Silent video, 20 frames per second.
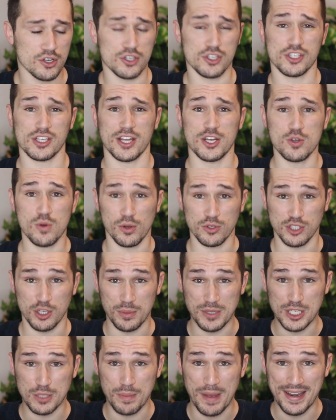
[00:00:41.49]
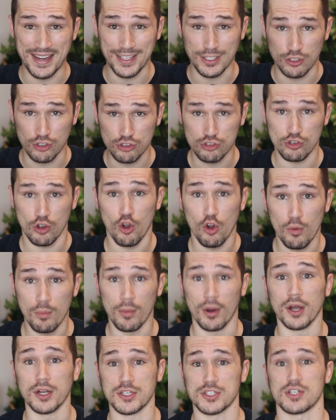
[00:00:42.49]
just because I knew I was going to be spending so
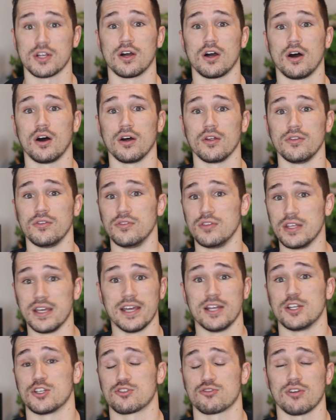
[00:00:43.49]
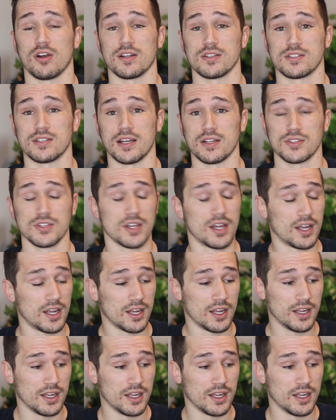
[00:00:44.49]
much on the Innistrad sets.